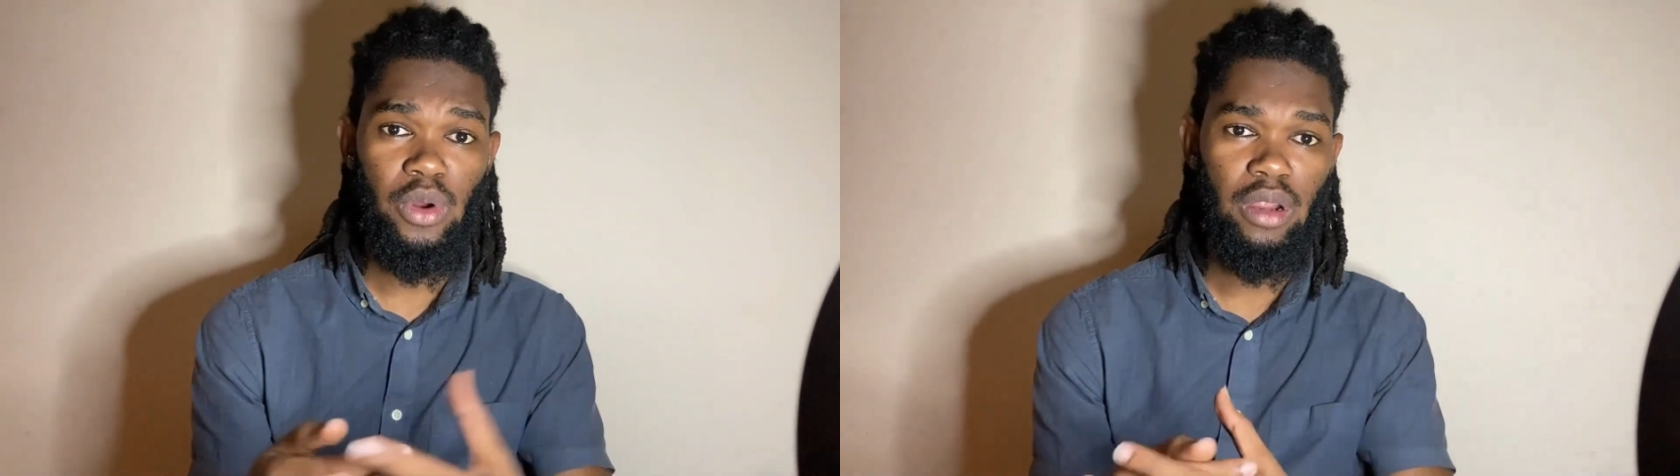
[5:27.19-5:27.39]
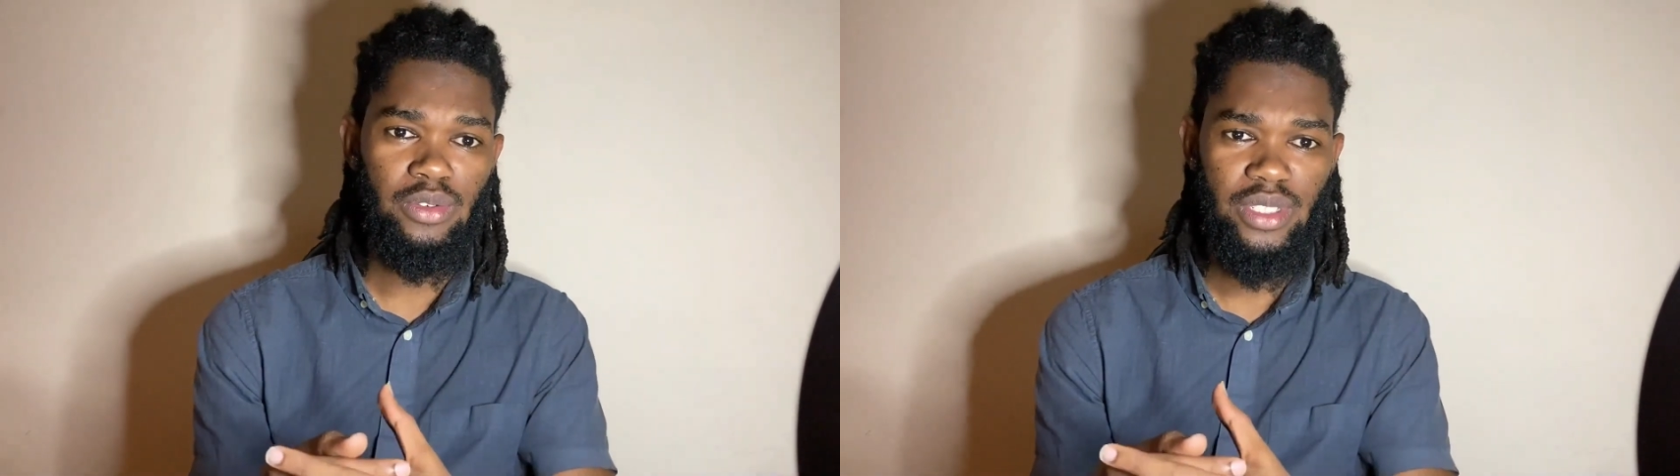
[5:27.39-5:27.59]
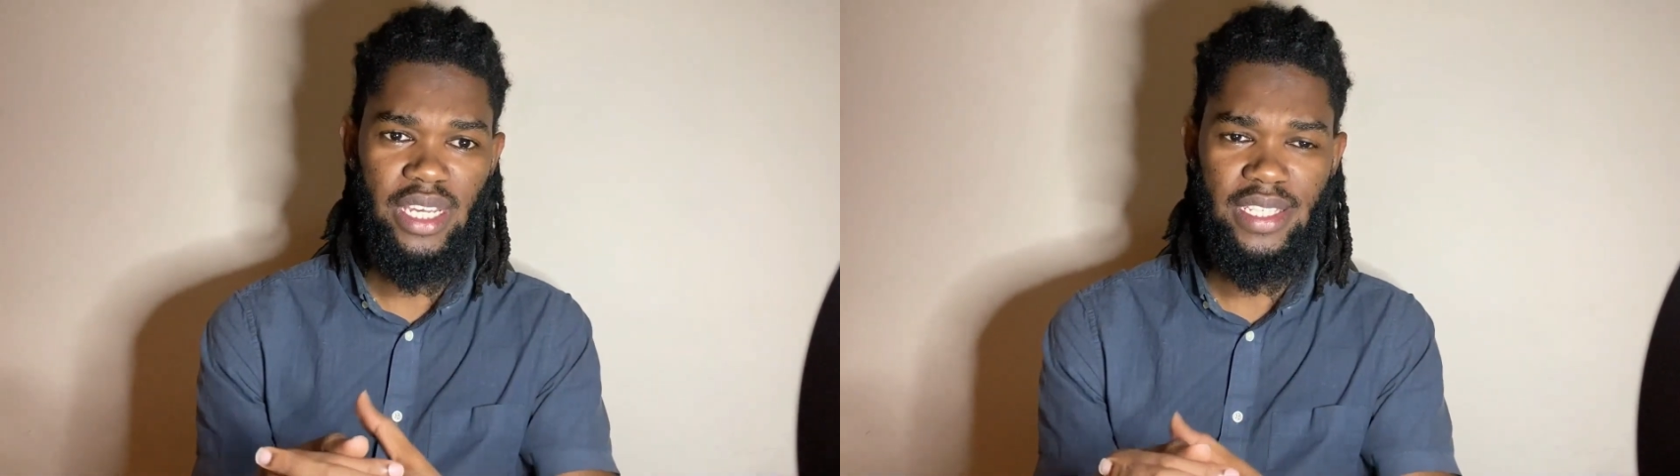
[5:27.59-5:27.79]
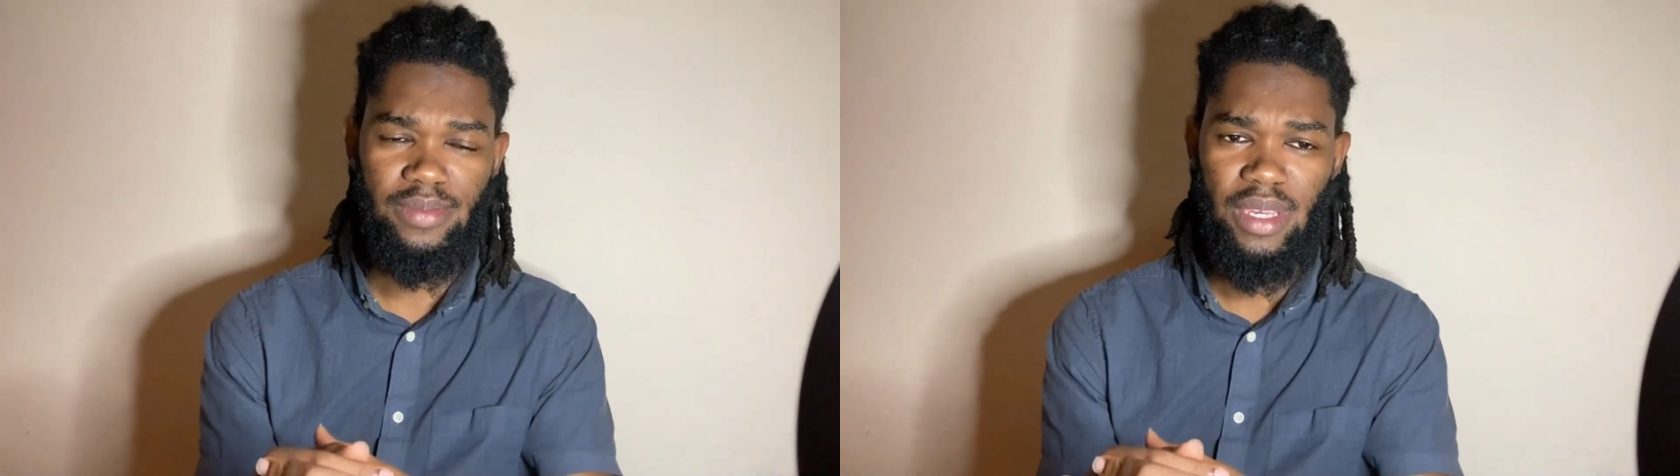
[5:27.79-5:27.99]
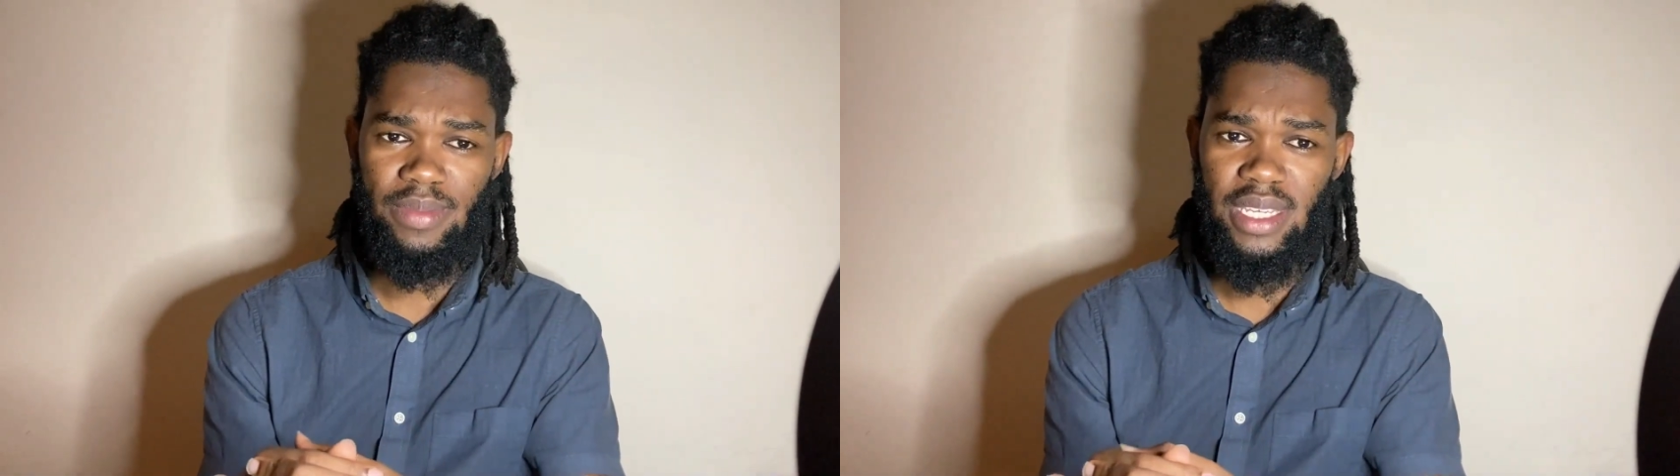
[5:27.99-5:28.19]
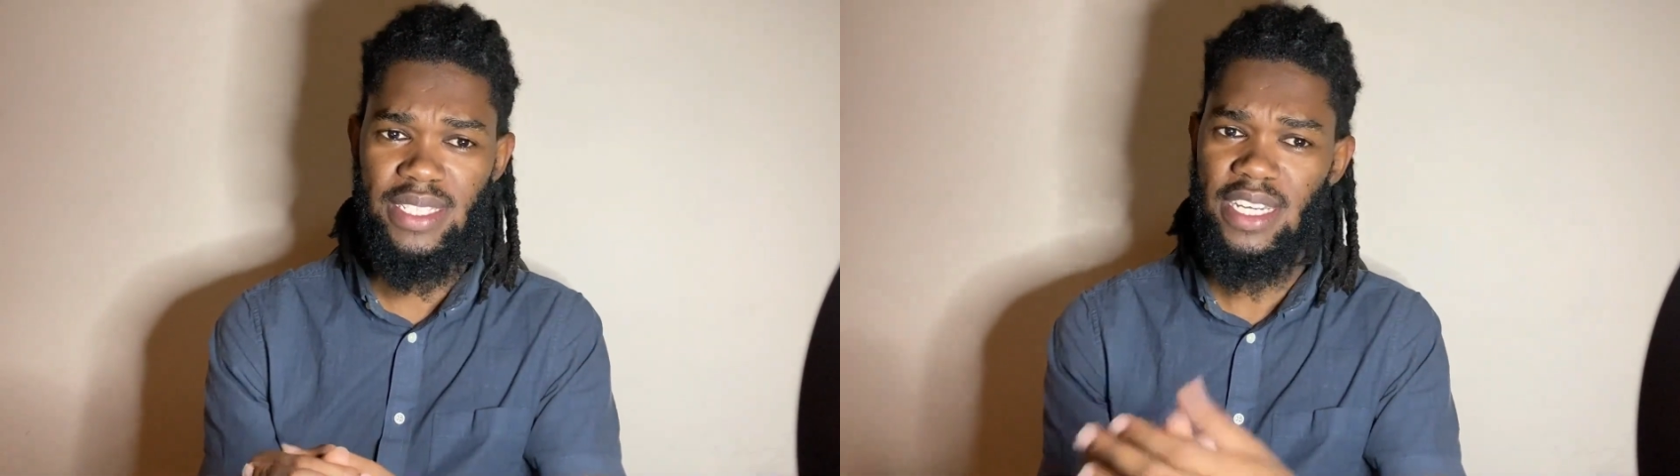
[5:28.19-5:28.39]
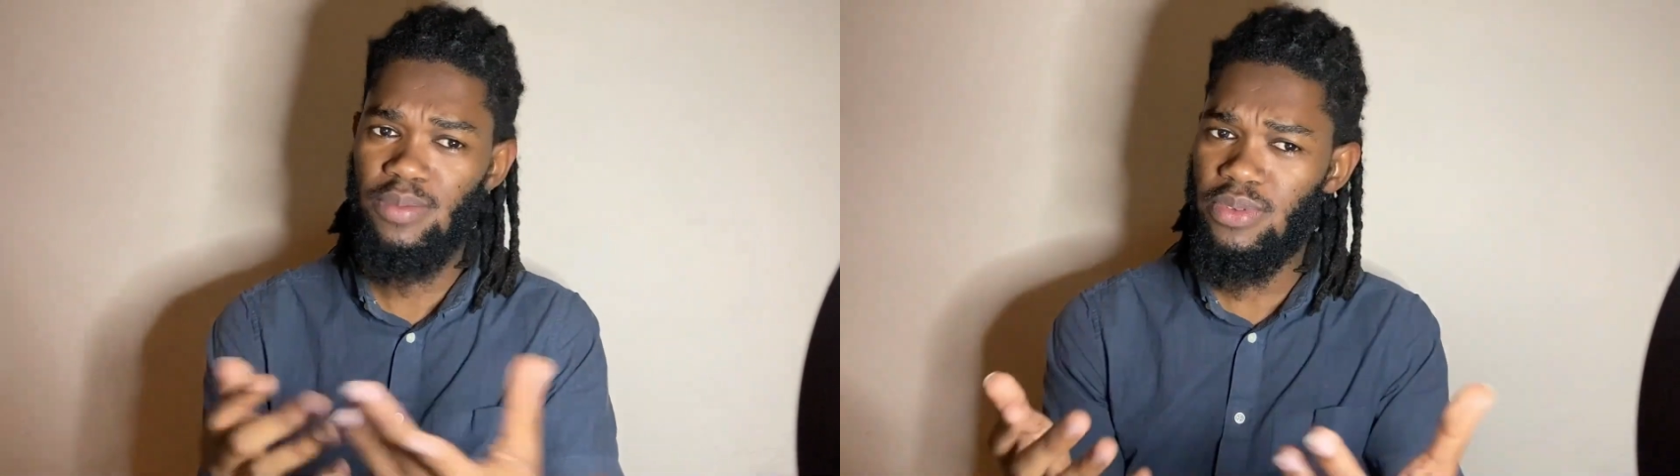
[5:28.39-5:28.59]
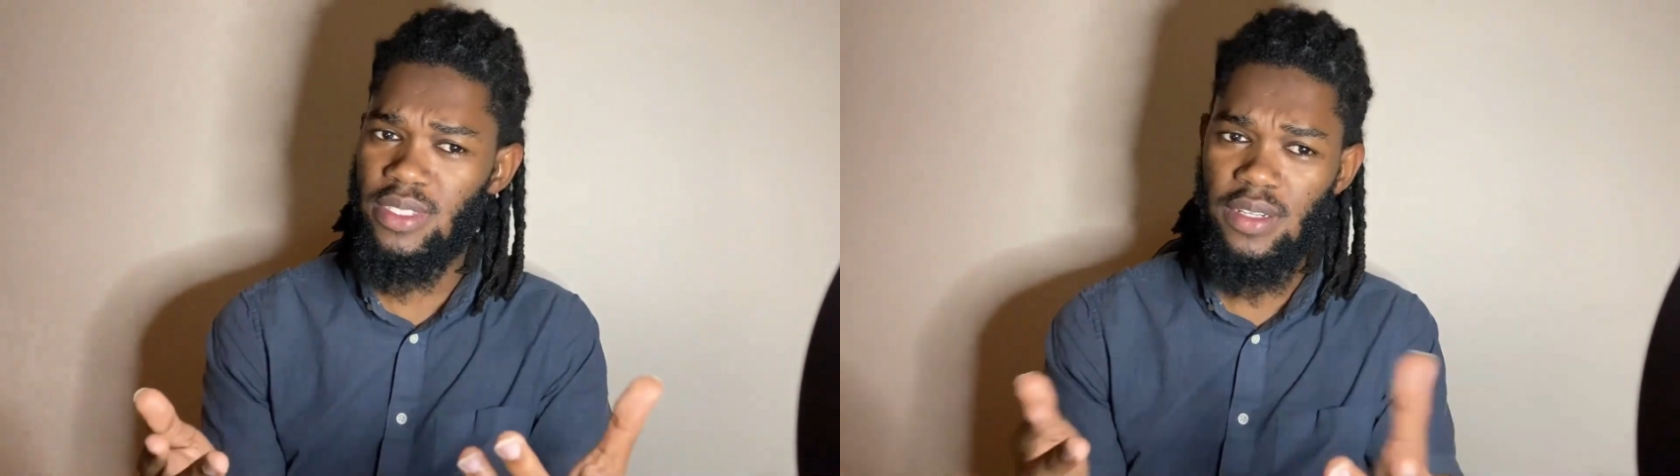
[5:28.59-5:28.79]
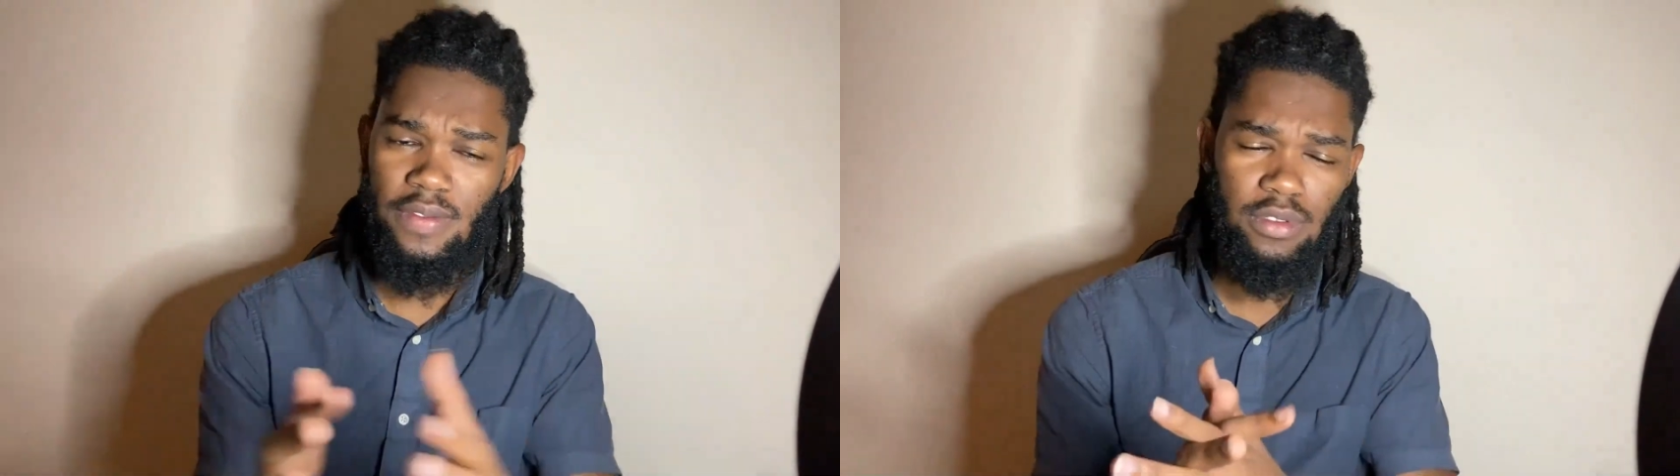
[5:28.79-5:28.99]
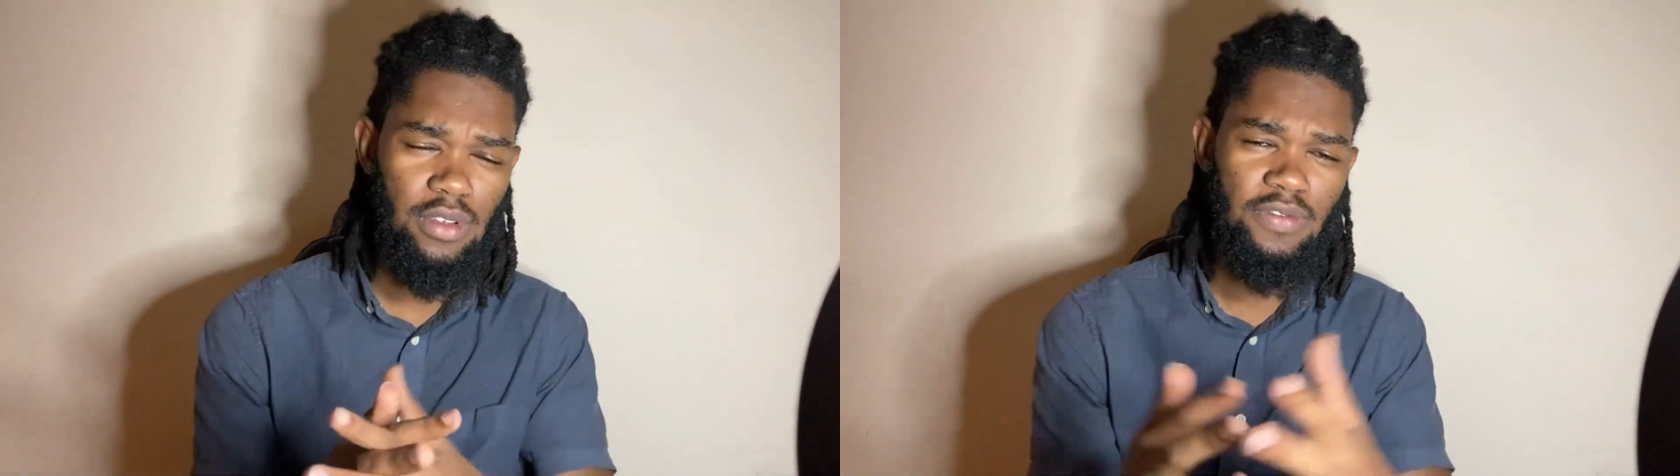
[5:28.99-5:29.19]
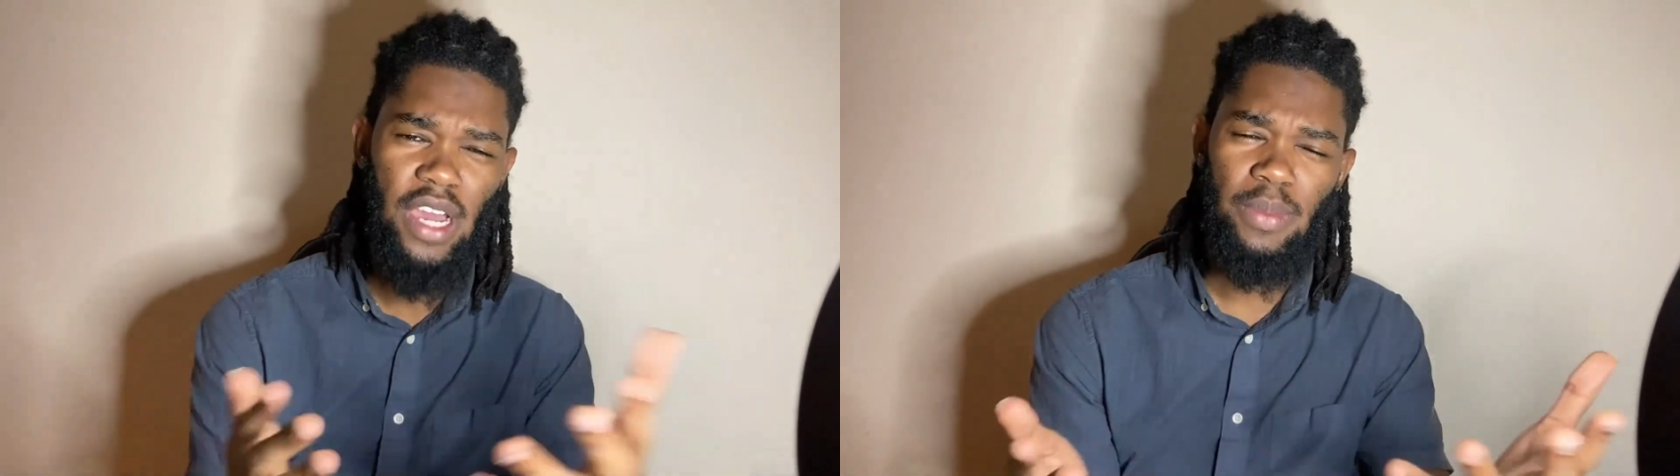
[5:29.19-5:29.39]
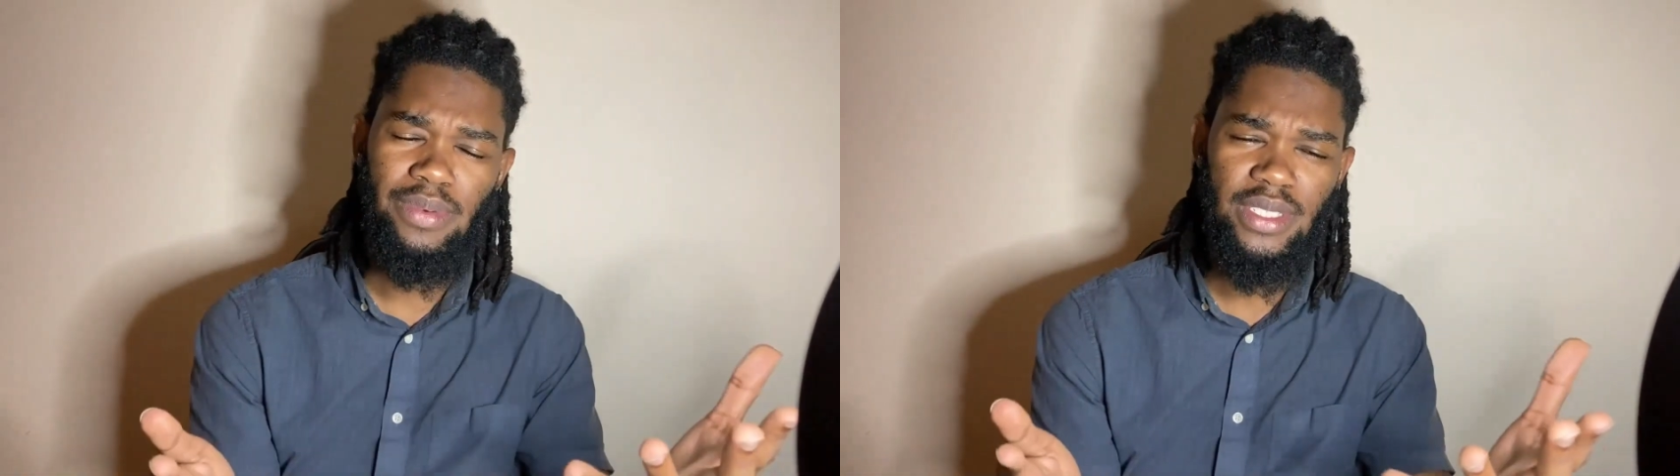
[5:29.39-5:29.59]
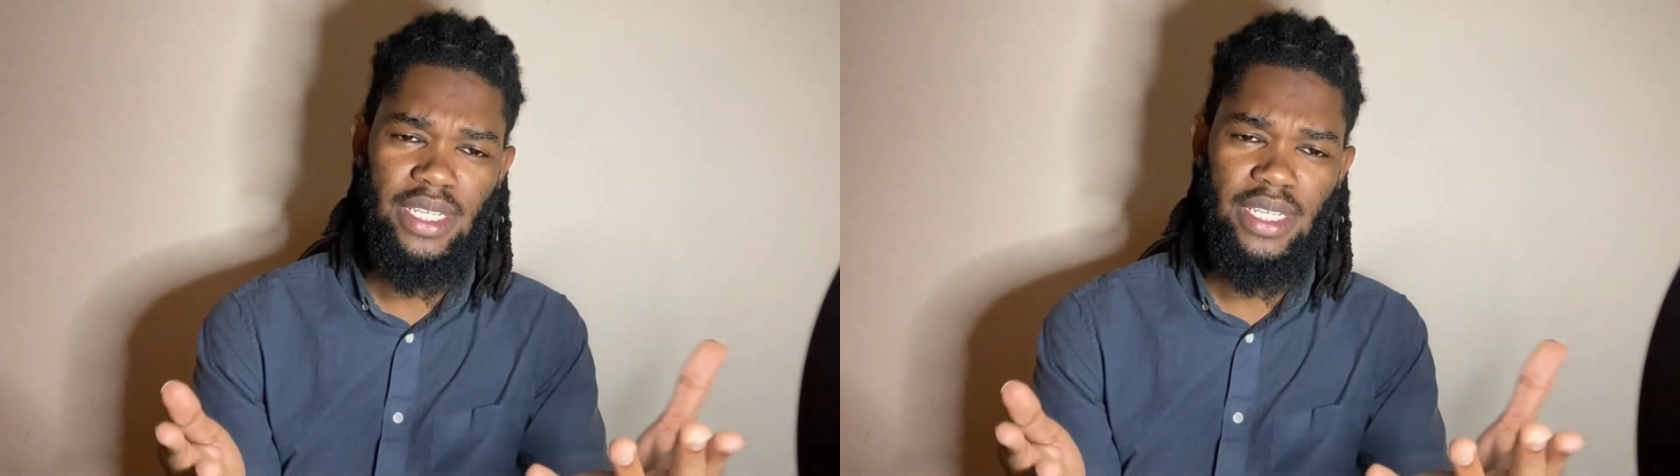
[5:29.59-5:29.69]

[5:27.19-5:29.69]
test maybe 10% of this or 5%.